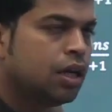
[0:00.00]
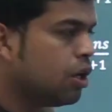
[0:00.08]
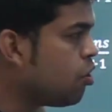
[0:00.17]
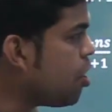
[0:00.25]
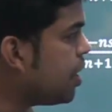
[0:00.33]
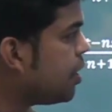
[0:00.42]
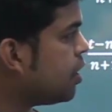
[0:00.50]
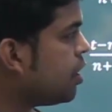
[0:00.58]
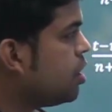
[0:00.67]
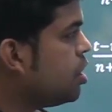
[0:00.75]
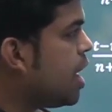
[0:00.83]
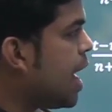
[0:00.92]
Got it?
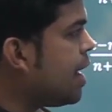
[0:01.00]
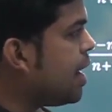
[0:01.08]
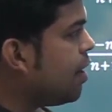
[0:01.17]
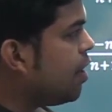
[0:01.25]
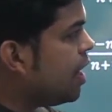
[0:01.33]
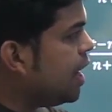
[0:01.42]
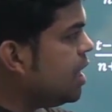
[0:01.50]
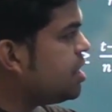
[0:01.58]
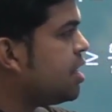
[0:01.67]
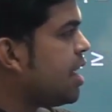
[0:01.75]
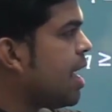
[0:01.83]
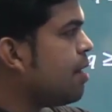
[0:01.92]
And
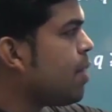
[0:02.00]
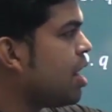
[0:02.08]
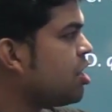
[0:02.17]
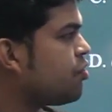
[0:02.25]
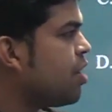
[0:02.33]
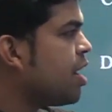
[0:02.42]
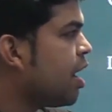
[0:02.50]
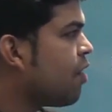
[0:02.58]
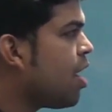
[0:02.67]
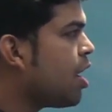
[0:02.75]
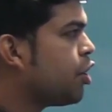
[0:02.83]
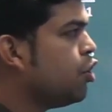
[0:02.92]
each n minus 1
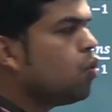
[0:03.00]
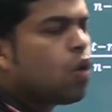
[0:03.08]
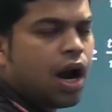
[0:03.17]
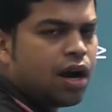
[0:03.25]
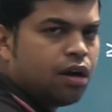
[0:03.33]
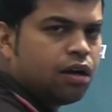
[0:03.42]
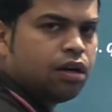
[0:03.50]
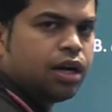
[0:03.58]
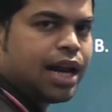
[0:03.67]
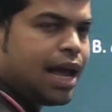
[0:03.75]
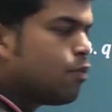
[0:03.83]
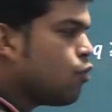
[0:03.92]
require q
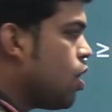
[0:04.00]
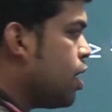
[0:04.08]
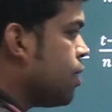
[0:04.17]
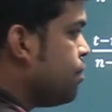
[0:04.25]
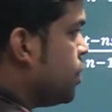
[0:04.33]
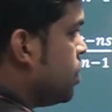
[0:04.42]
time quantum.